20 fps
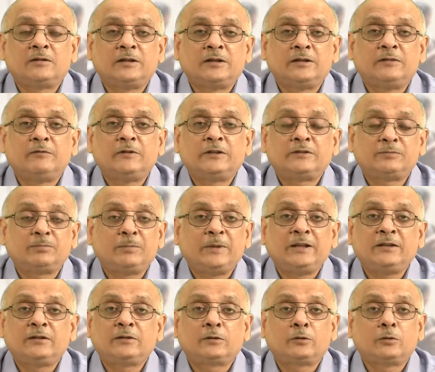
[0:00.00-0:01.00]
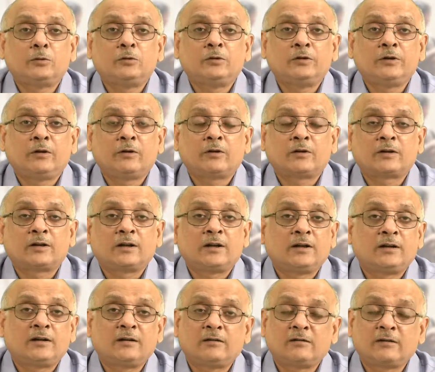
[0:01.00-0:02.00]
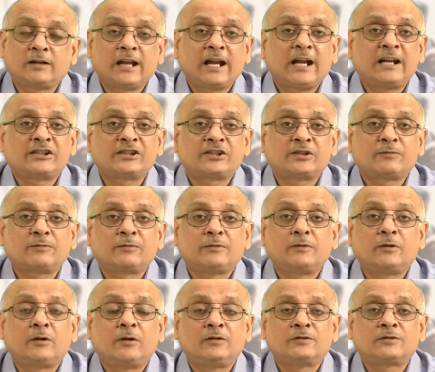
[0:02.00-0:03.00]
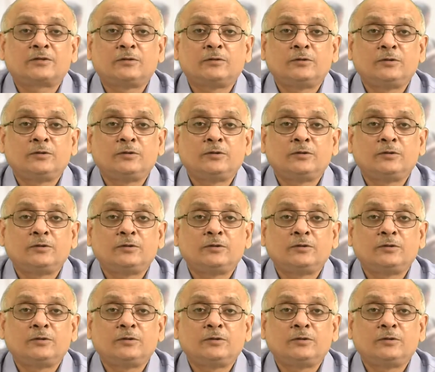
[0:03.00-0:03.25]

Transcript: Which may include your cash also,